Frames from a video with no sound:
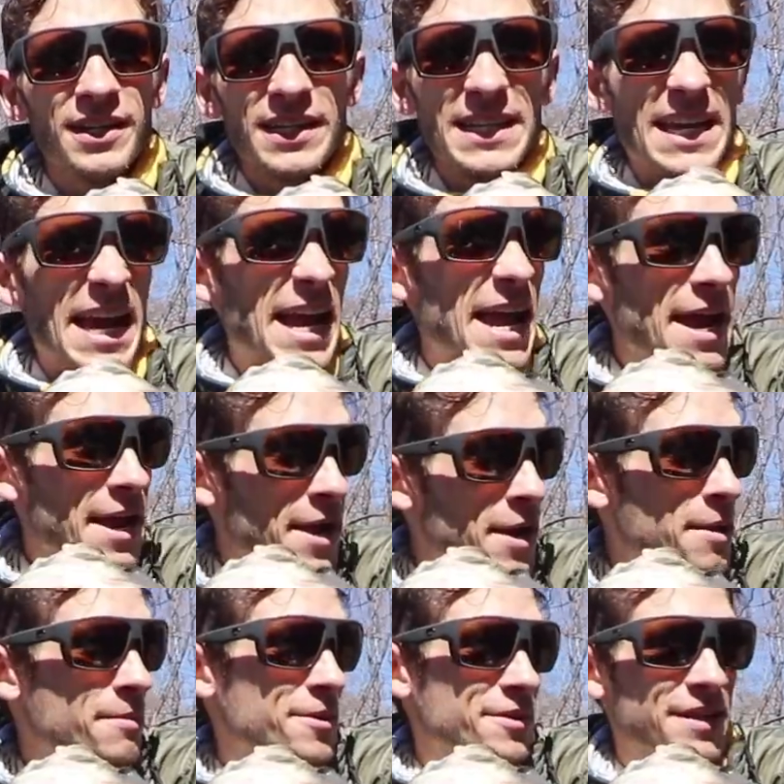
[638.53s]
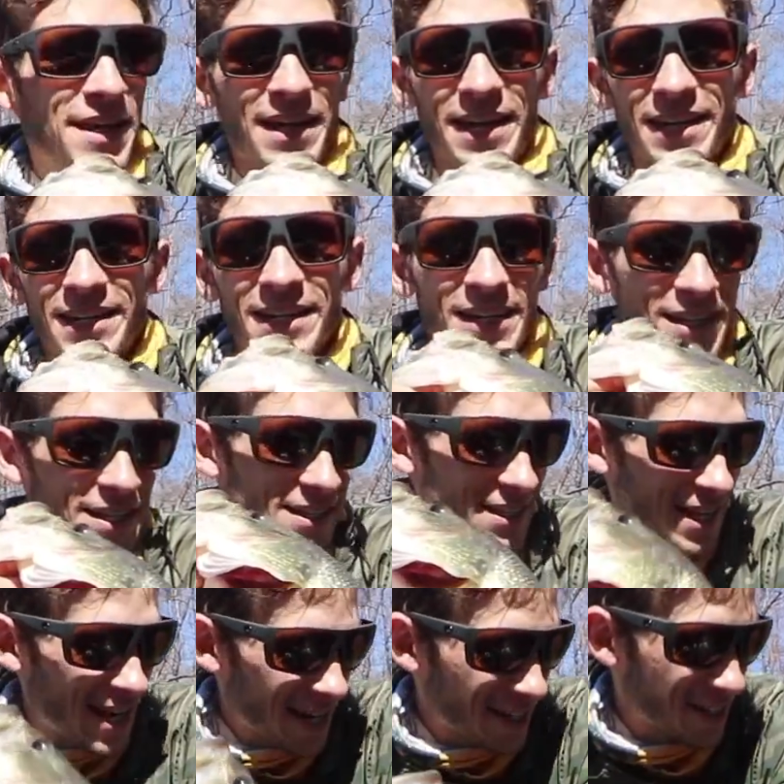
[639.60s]
He hammered that
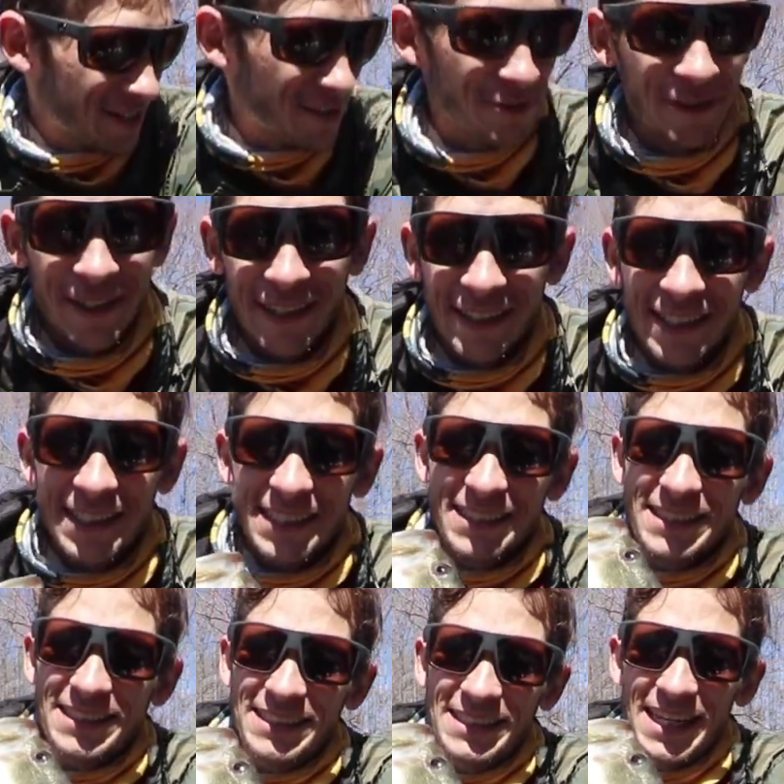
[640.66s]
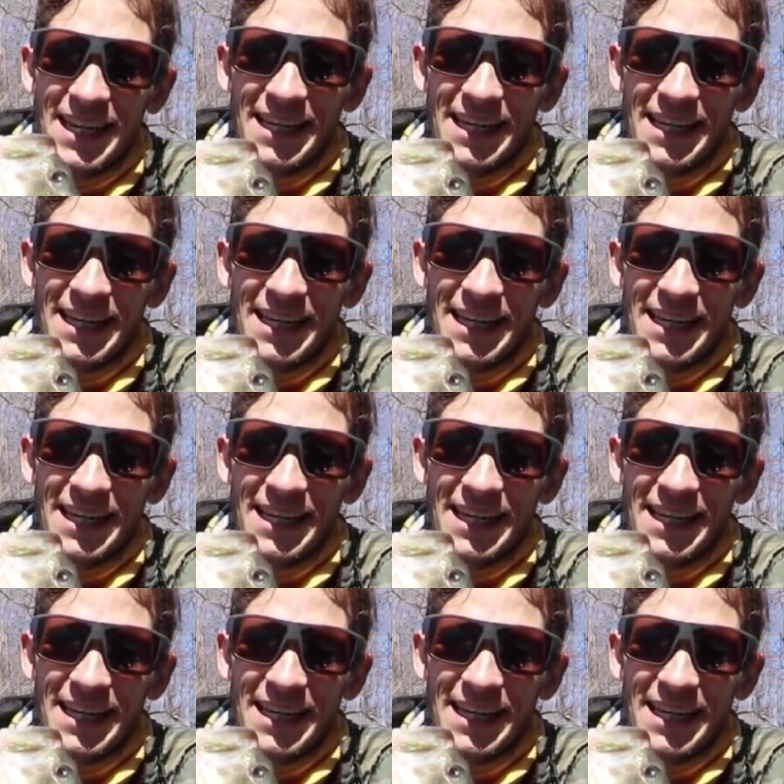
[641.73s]
Texas rig. Sick.